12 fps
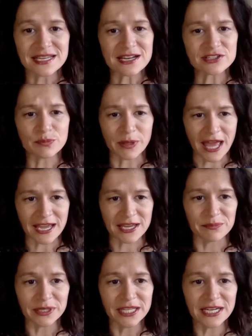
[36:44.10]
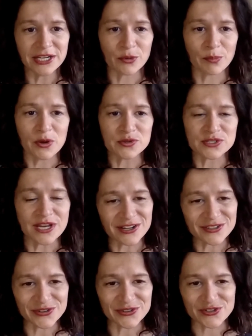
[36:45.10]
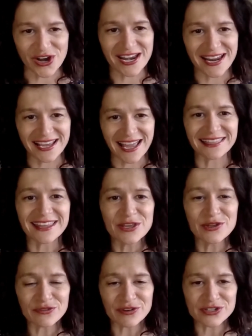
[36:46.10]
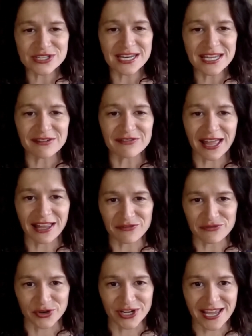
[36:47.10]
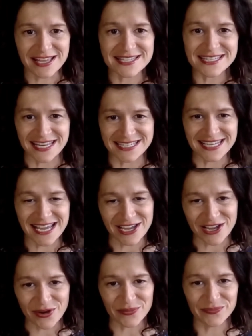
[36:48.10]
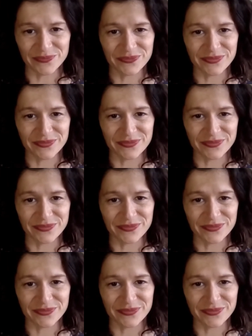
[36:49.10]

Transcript: Dr. Black completed her postdoctoral training at the University of California, San Diego.